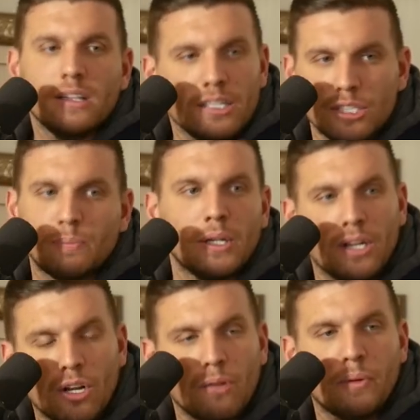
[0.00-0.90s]
this is
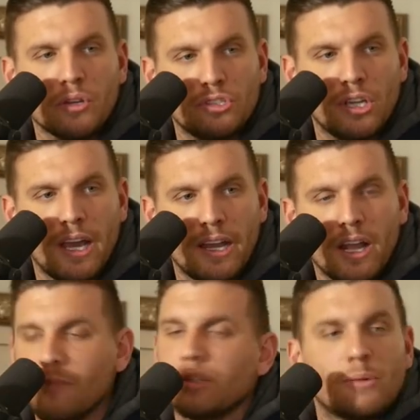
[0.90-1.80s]
political bullshit
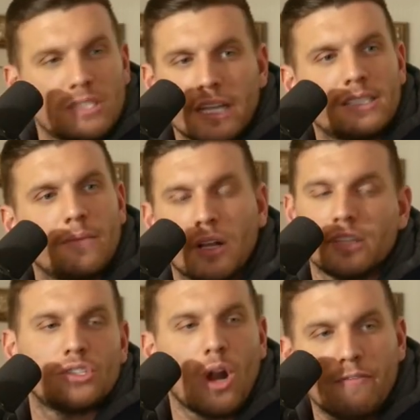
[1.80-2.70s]
it, but they were saying the same thing like
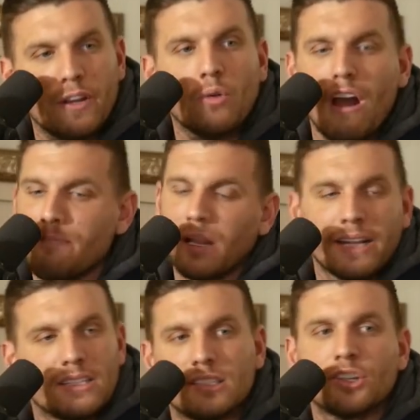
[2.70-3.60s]
sorry for your wife but like
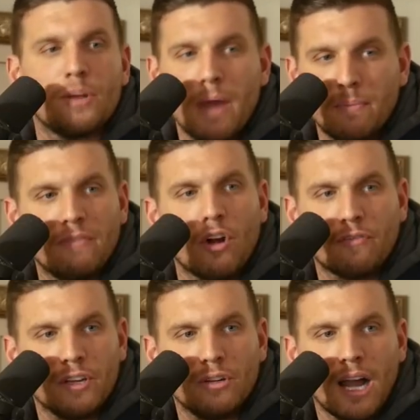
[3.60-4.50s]
this is going to make me vote
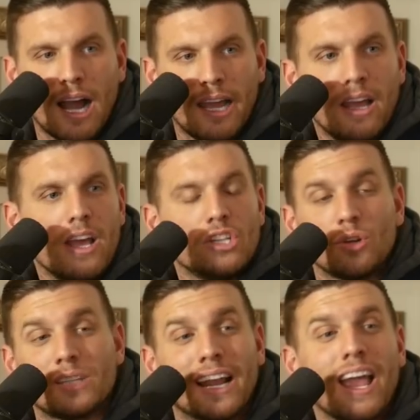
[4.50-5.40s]
for you guy so
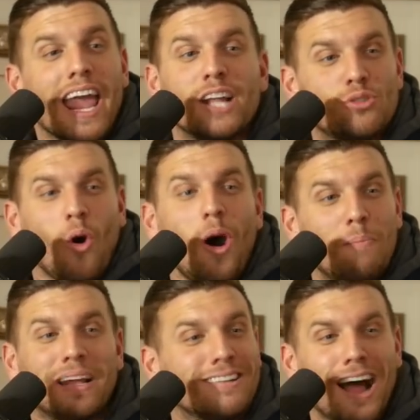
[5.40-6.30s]
it's like it's all
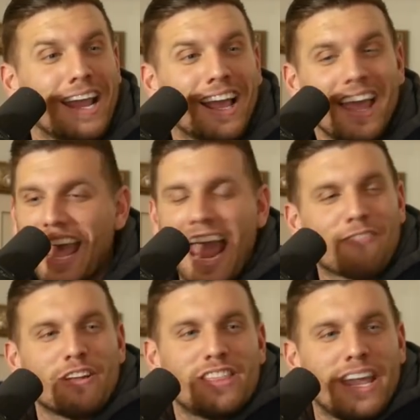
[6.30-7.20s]
been like
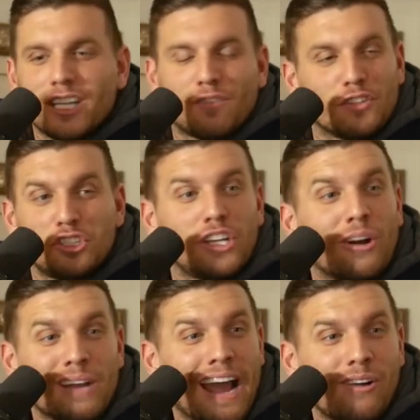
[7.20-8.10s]
everything is for
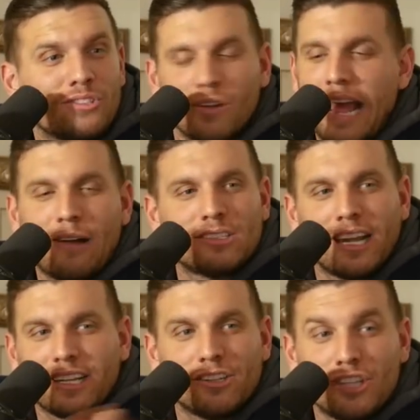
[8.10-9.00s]
show now. So now it's
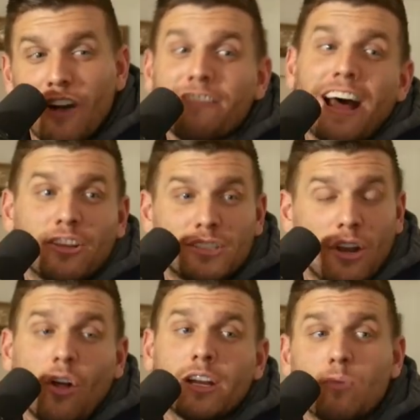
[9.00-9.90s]
like there's no values
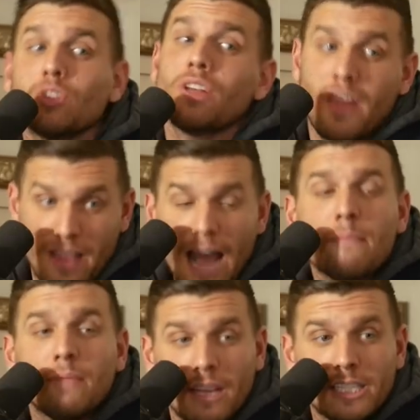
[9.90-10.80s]
at all anymore. So then that
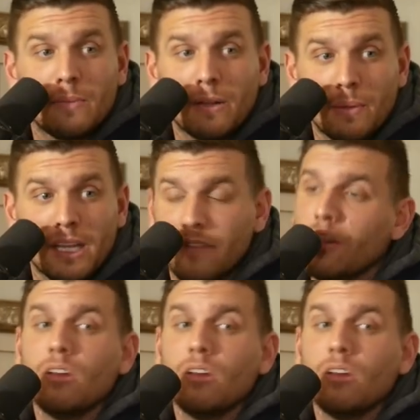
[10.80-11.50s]
leads me to believe,